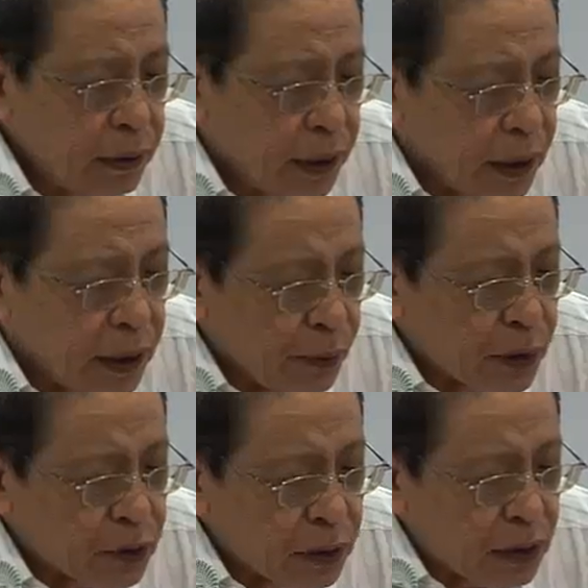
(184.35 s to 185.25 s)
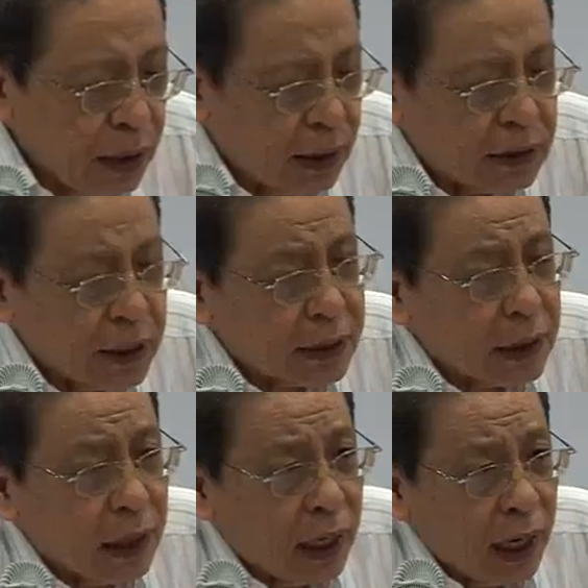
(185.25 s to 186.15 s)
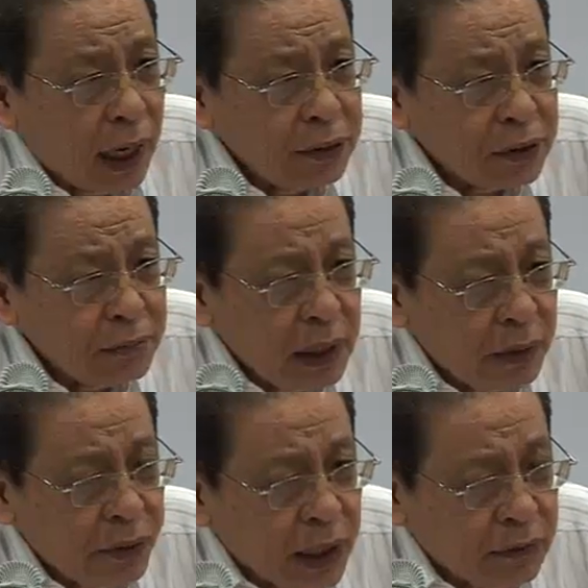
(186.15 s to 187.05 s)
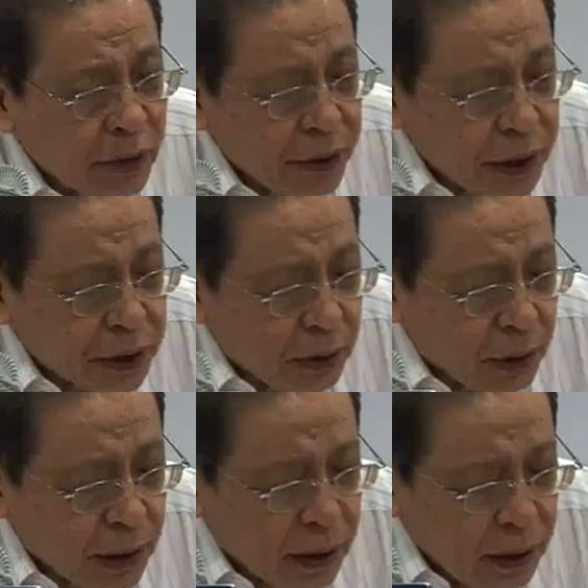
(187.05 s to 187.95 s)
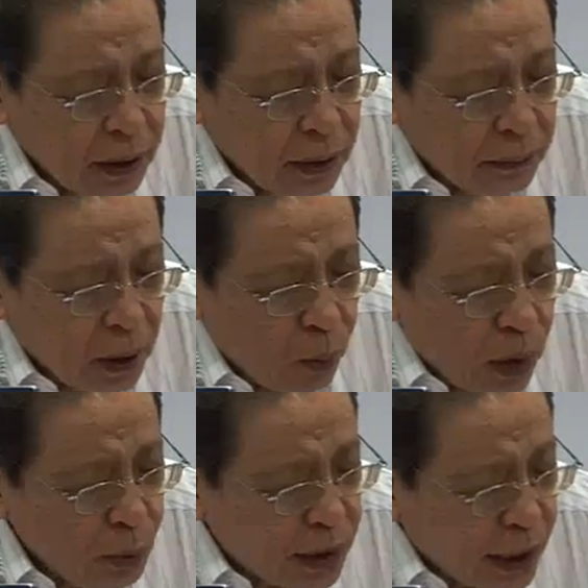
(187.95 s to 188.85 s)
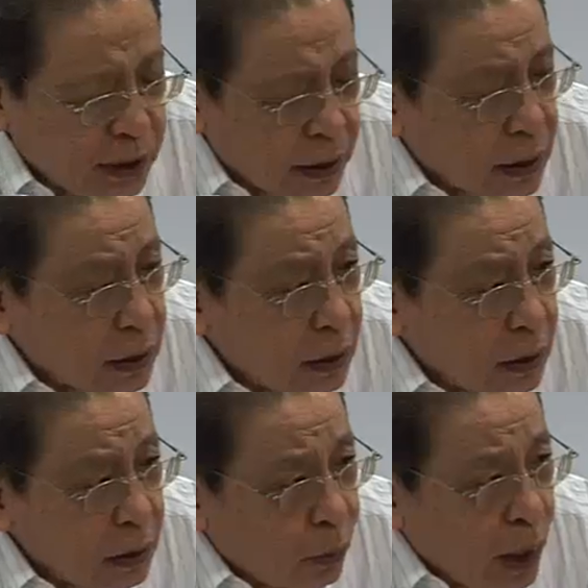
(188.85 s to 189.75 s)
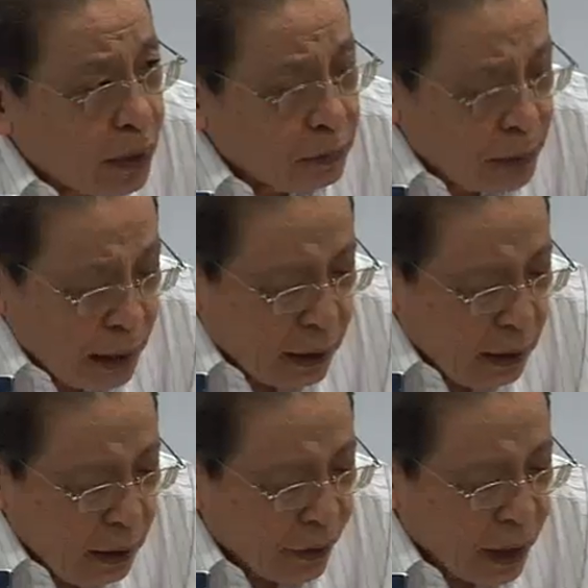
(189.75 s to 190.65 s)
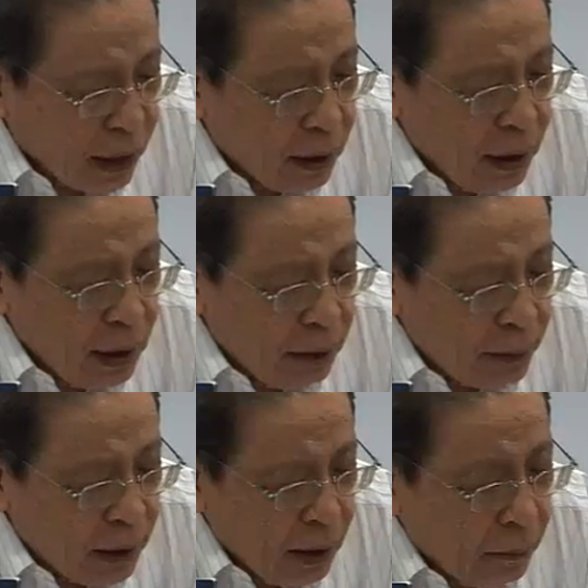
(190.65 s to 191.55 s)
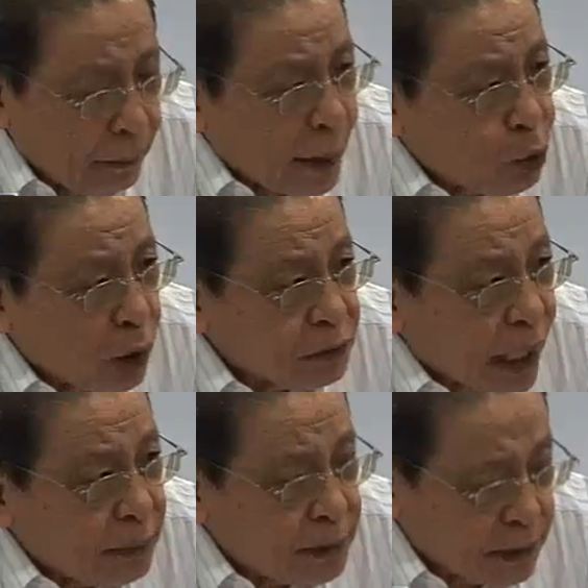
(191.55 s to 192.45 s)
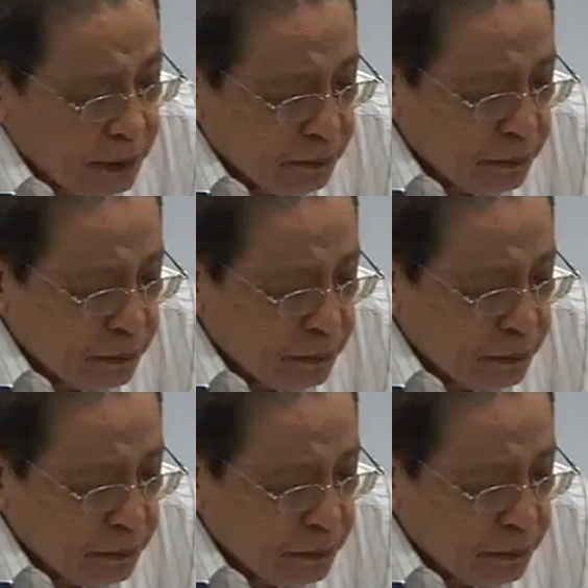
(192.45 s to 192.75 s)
Here there was not just a 100 million ringgit variation order, but one which exceeded 100 million ringgit limit by 12 times.